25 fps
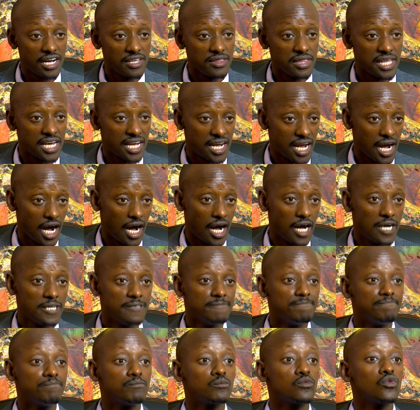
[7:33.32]
in the car,
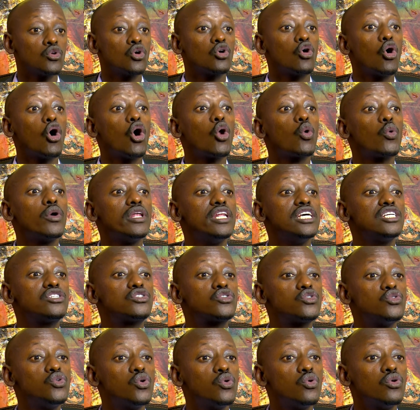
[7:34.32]
all we need
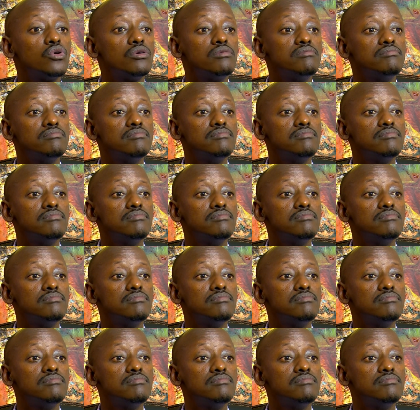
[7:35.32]
to do,